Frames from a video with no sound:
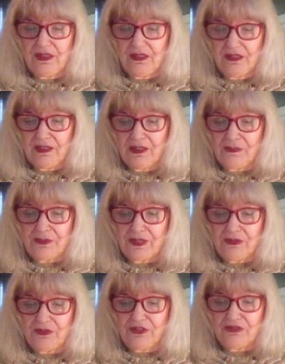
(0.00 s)
arms
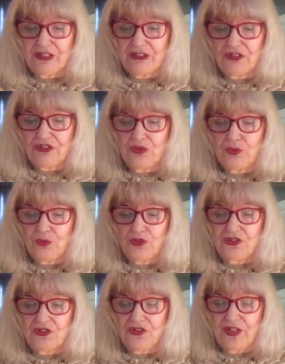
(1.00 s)
outstretched
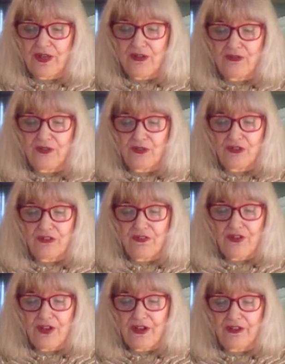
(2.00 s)
towards the now roaring
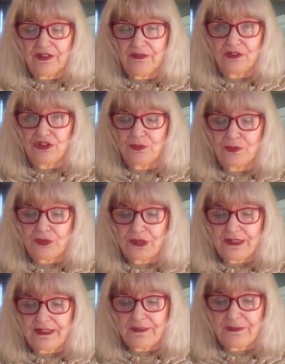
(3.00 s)
fire which the
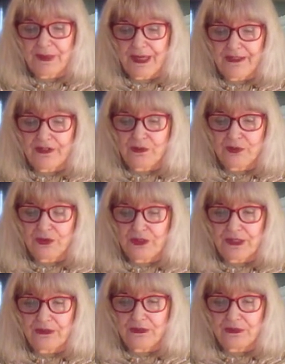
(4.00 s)
boys had banked and put
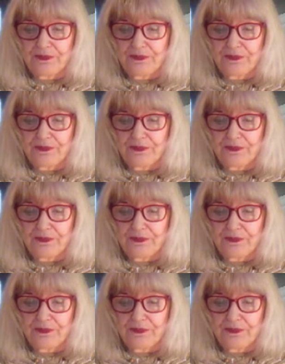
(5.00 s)
out.